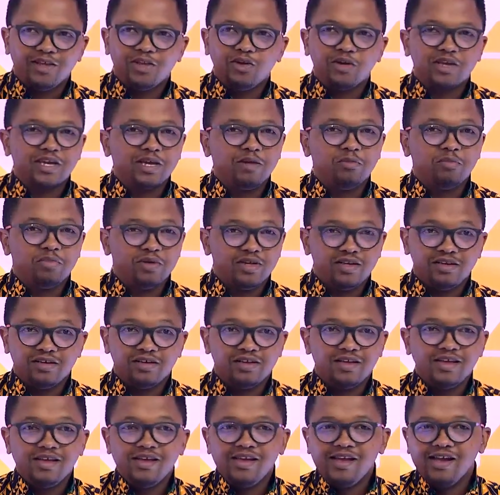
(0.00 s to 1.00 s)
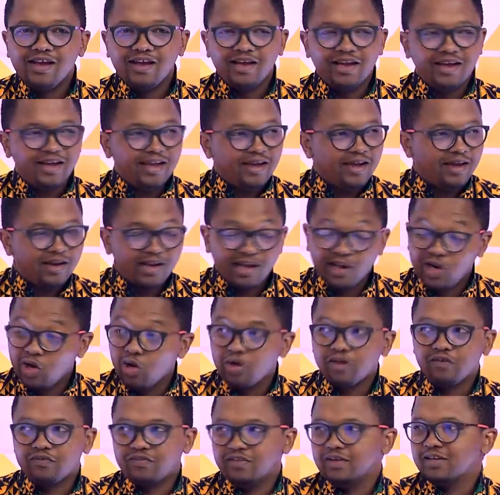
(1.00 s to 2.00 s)
You can be a
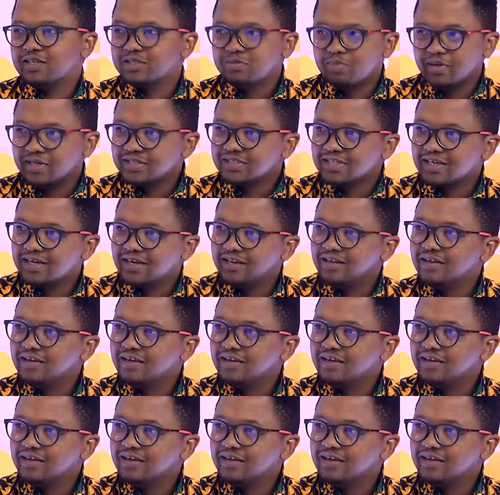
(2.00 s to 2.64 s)
lot of things, basically.